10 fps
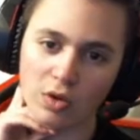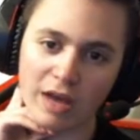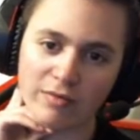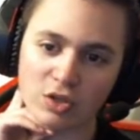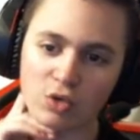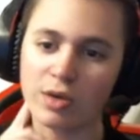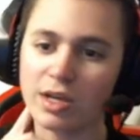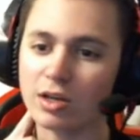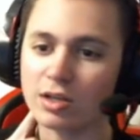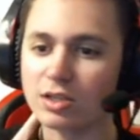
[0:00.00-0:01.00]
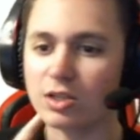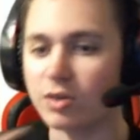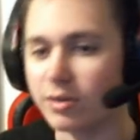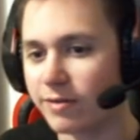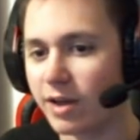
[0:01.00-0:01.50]
have two heals, two
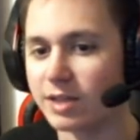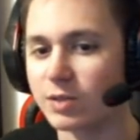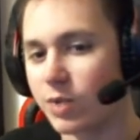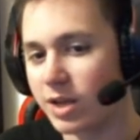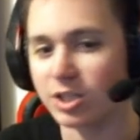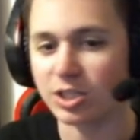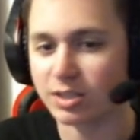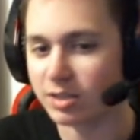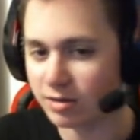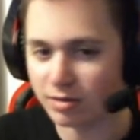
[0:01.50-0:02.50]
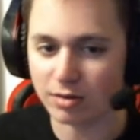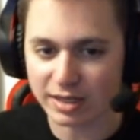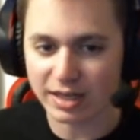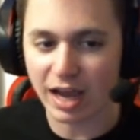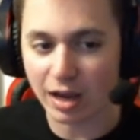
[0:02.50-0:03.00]
defense. We can just
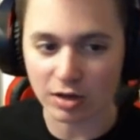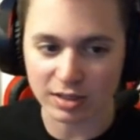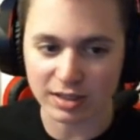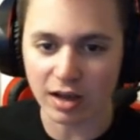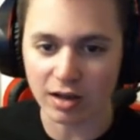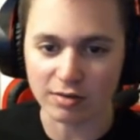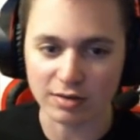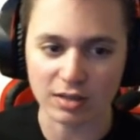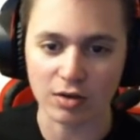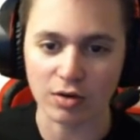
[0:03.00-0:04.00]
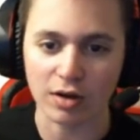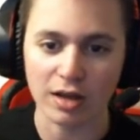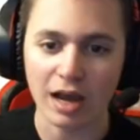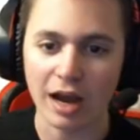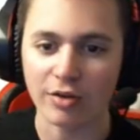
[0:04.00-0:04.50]
attack ourselves, so
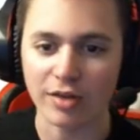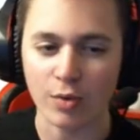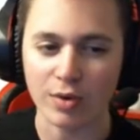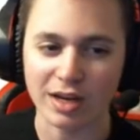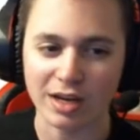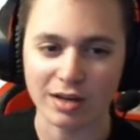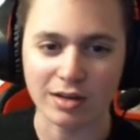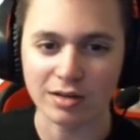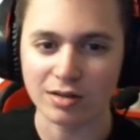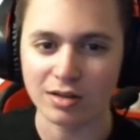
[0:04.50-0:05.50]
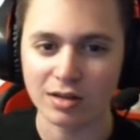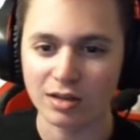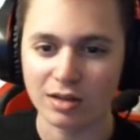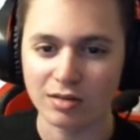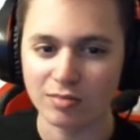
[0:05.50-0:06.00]
I don't think we need
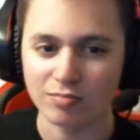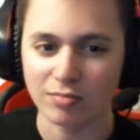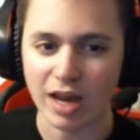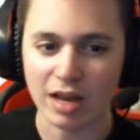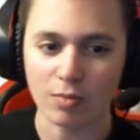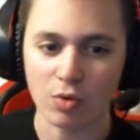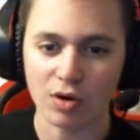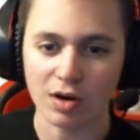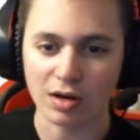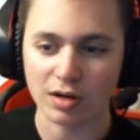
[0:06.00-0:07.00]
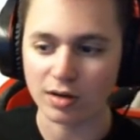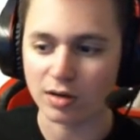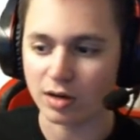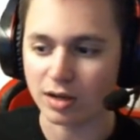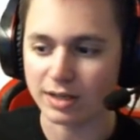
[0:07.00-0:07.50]
any more
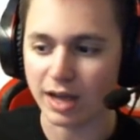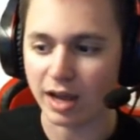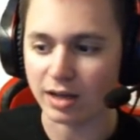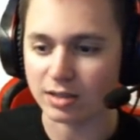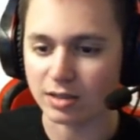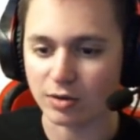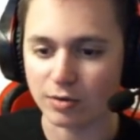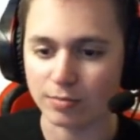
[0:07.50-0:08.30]
attacks, so.